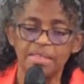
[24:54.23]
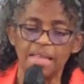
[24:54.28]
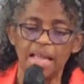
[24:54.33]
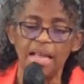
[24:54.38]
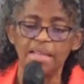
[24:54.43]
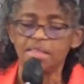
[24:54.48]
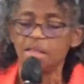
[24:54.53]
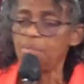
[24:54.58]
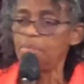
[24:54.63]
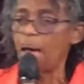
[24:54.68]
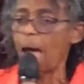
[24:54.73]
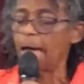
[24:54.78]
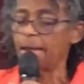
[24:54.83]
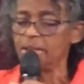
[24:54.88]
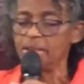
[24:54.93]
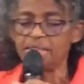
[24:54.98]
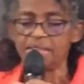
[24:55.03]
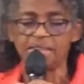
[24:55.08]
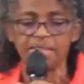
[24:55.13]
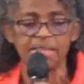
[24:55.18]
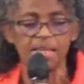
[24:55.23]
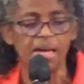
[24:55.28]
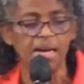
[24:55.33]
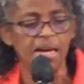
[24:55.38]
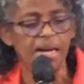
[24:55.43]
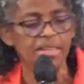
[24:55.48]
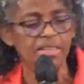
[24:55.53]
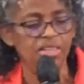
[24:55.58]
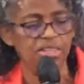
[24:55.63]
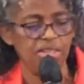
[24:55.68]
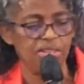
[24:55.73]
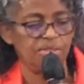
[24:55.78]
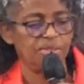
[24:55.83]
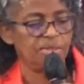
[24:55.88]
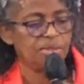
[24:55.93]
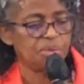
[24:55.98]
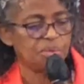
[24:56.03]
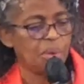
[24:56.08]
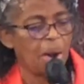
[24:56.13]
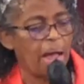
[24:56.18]
says about his Son,
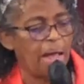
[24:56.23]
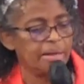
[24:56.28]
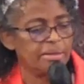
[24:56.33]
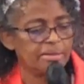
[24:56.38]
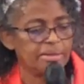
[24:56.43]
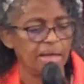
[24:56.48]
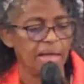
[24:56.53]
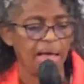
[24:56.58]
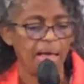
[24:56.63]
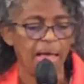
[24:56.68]
Jesus Christ.